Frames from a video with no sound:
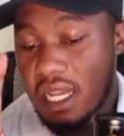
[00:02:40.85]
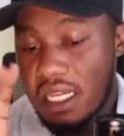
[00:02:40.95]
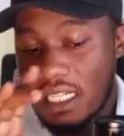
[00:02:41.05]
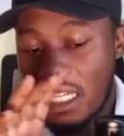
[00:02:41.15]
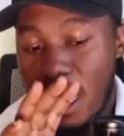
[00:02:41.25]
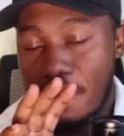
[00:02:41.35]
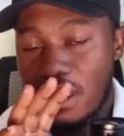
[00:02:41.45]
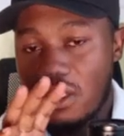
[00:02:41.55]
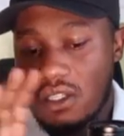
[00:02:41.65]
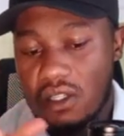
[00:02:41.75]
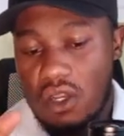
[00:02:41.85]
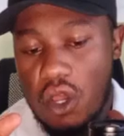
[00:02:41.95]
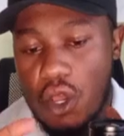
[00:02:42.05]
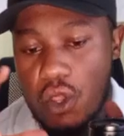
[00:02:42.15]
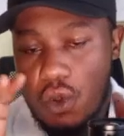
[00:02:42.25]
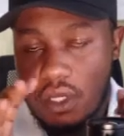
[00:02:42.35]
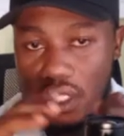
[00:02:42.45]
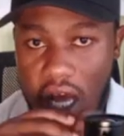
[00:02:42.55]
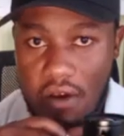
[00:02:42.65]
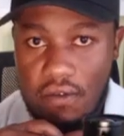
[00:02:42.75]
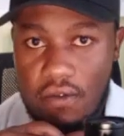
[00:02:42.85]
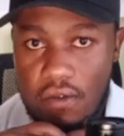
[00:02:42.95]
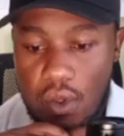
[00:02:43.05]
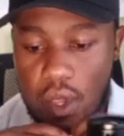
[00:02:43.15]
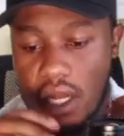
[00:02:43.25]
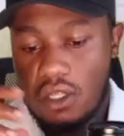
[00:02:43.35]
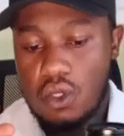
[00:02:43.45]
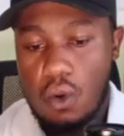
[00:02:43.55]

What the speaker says: then it damages your stuff you get.